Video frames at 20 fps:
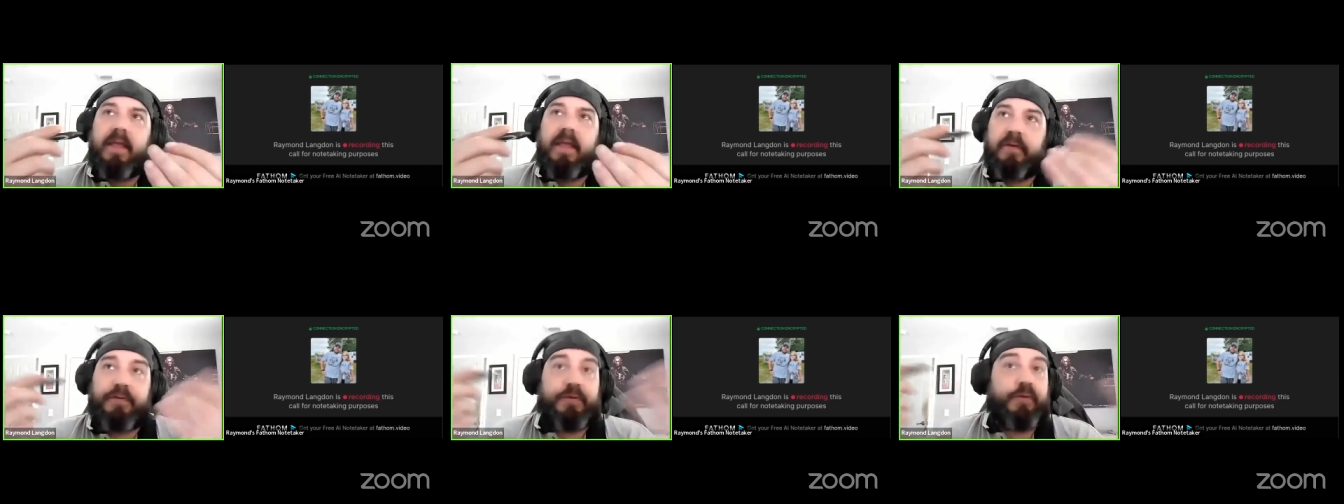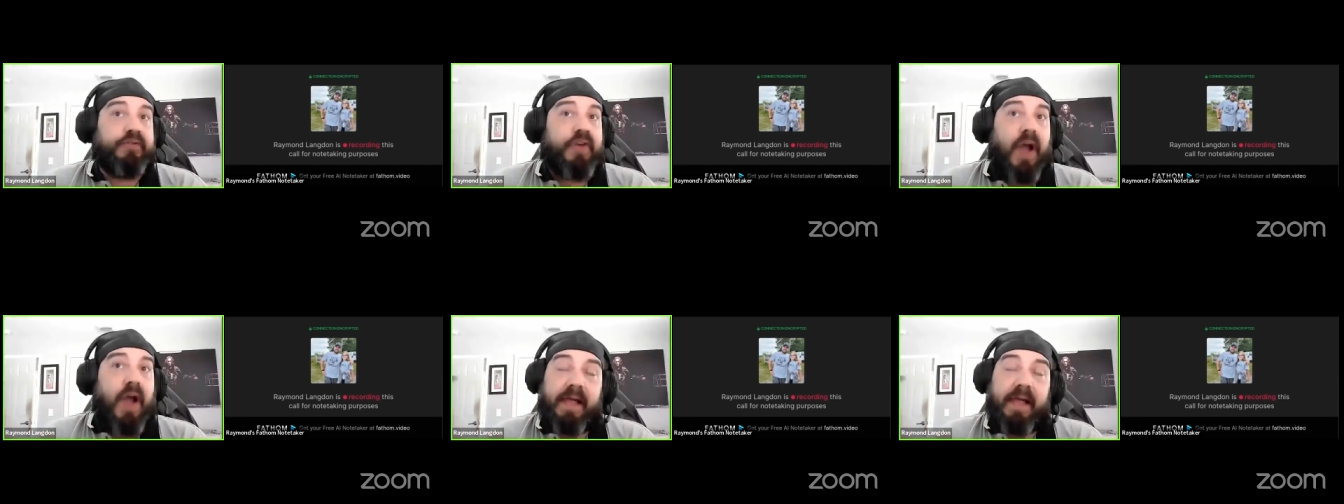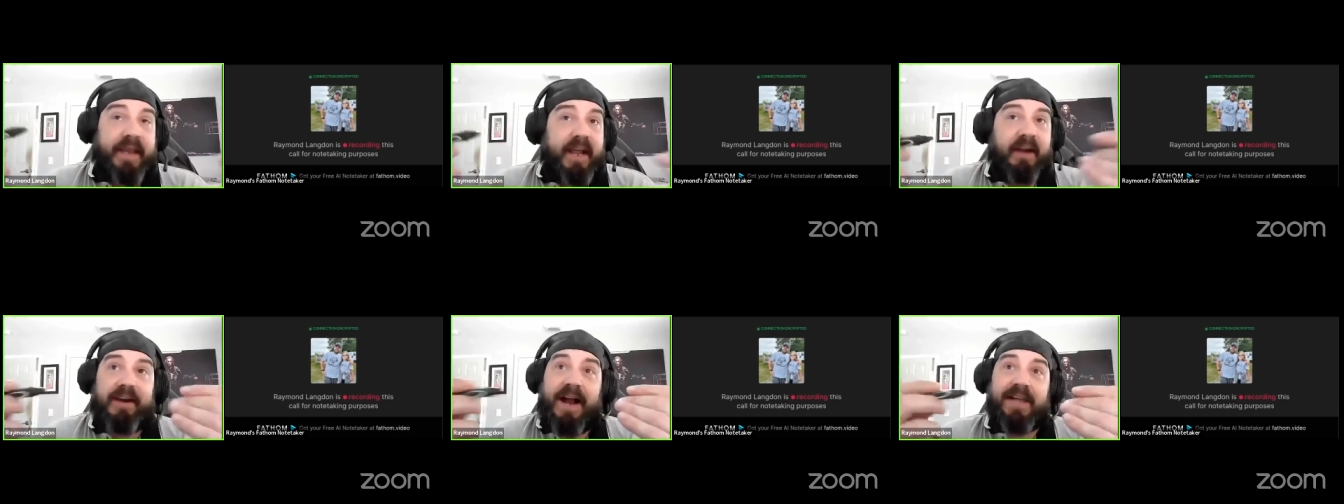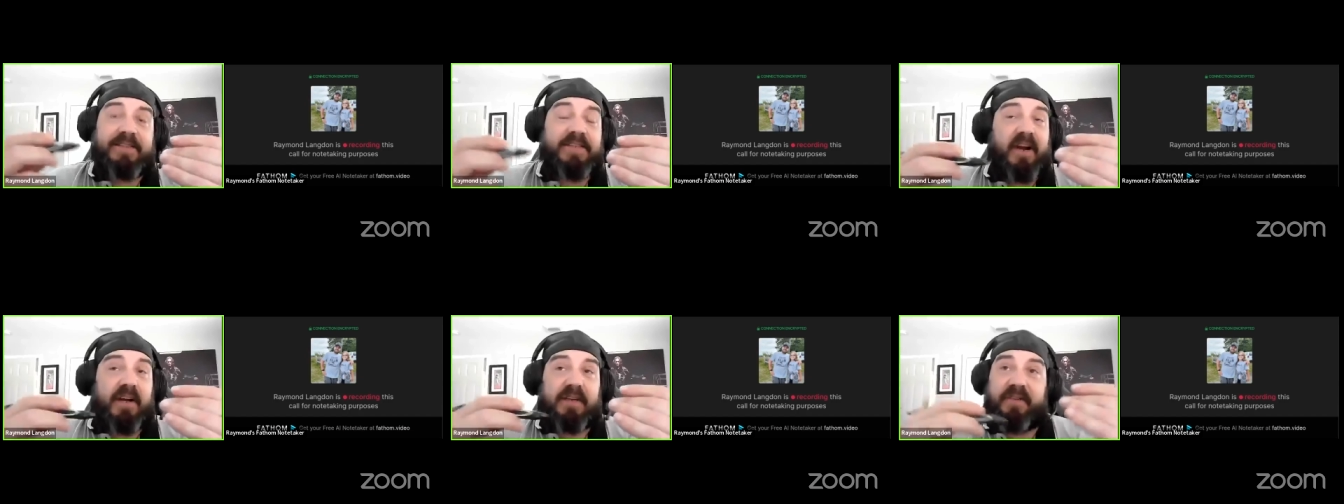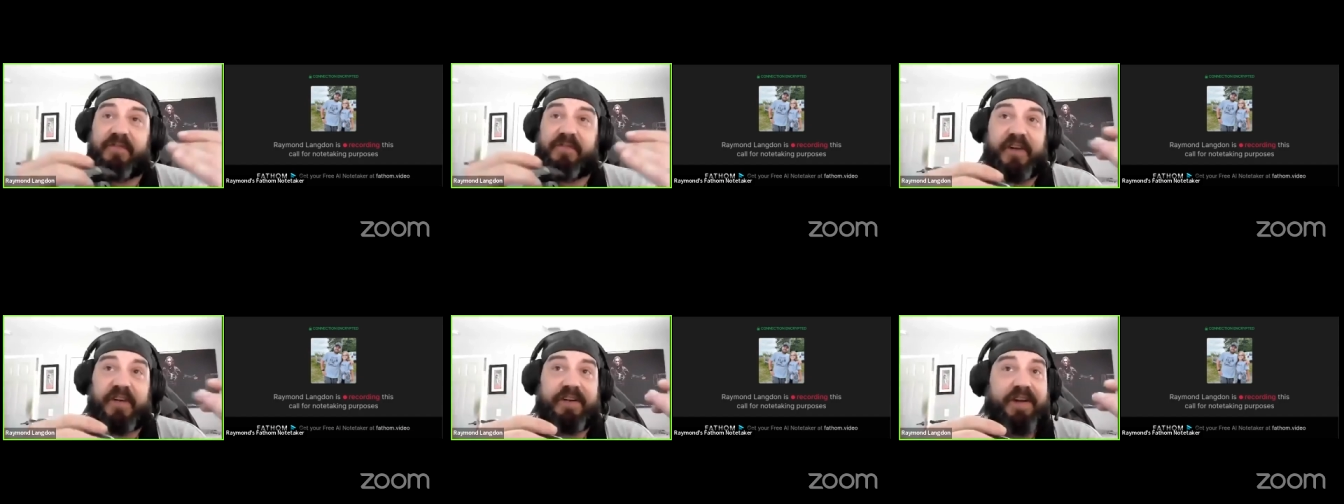through trial and error, I started
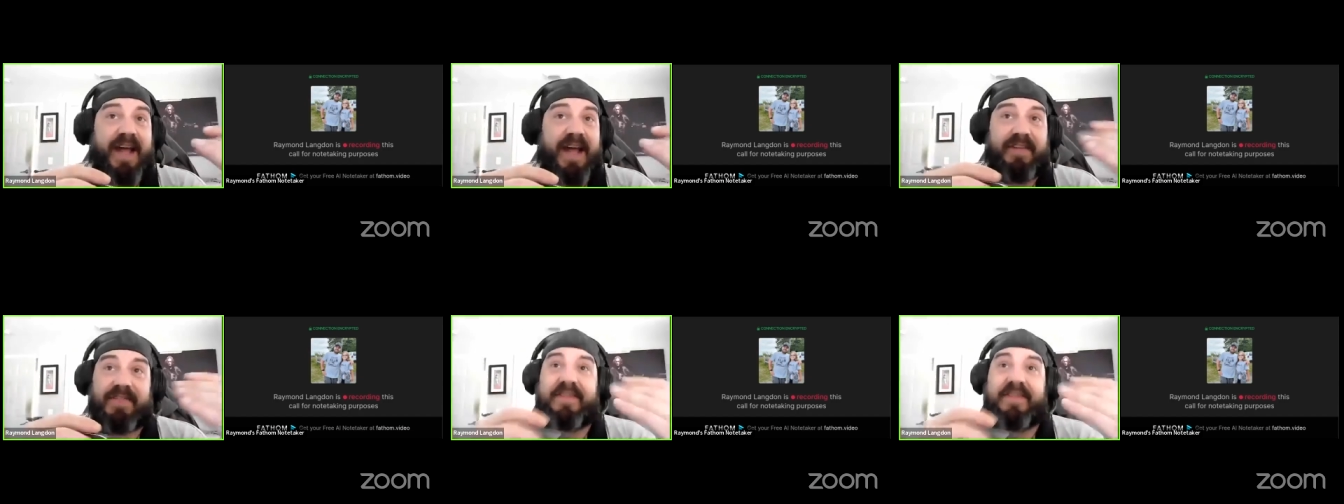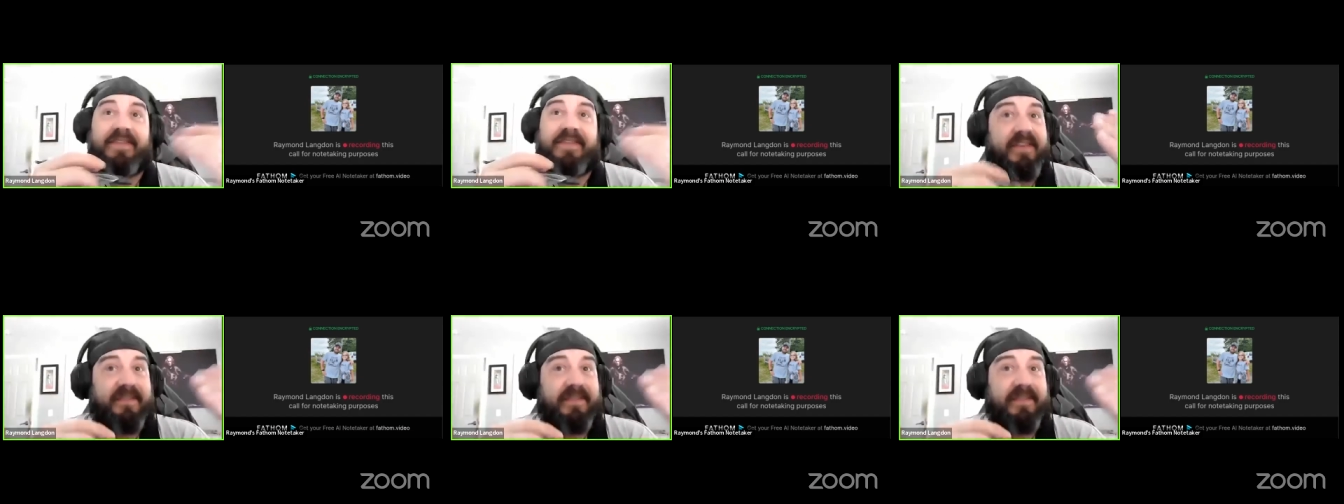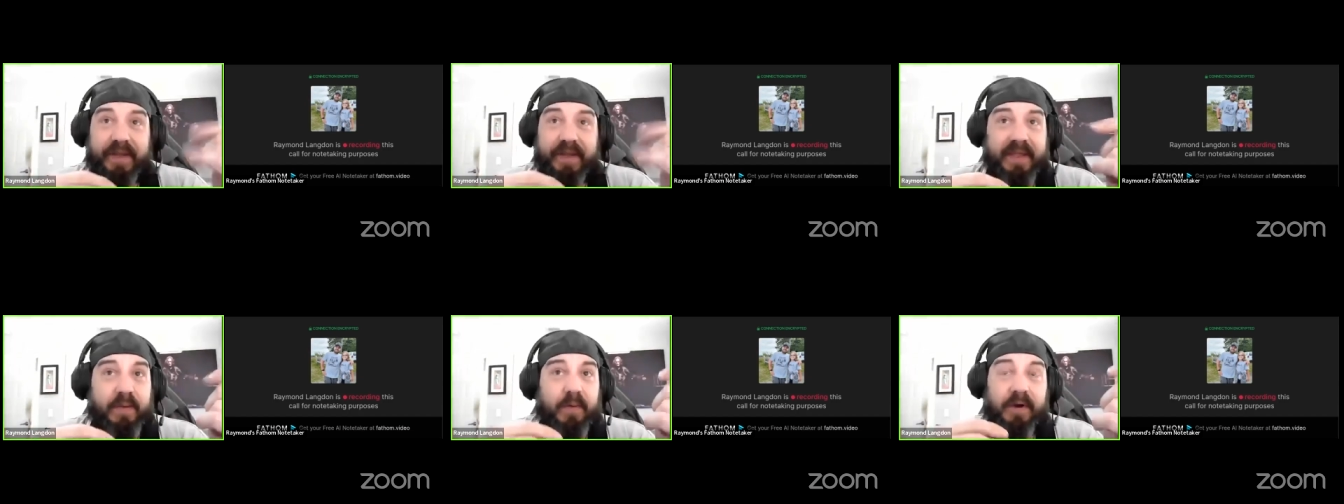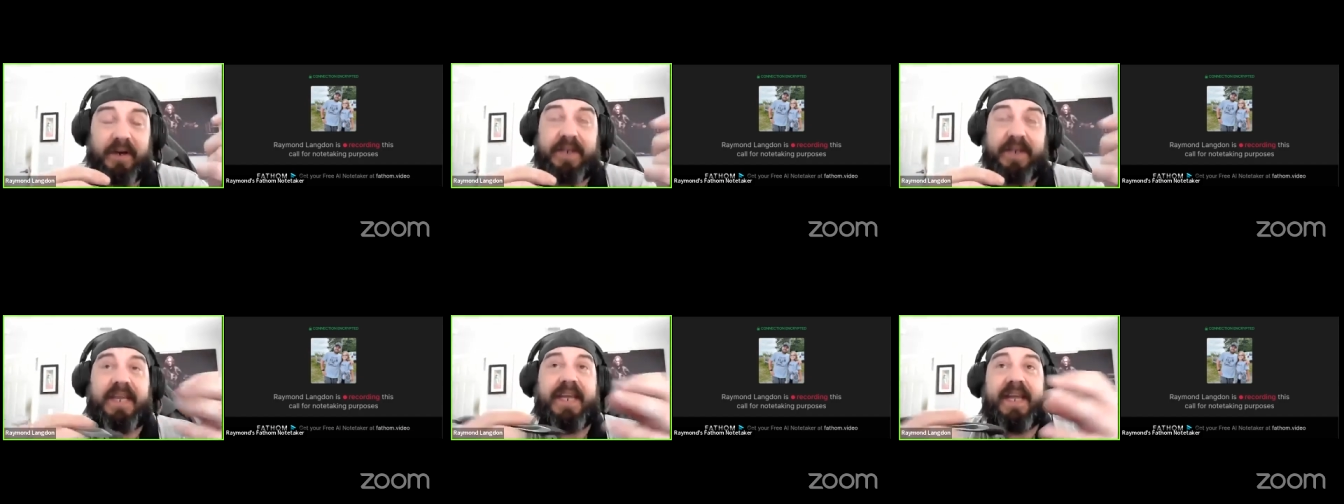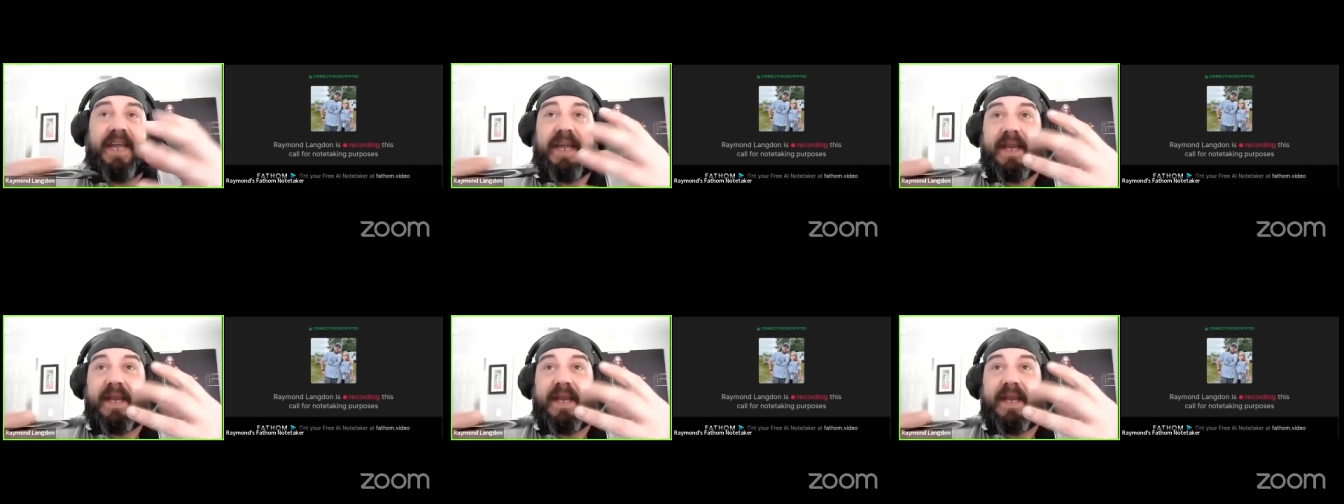to figure out this isn't really working.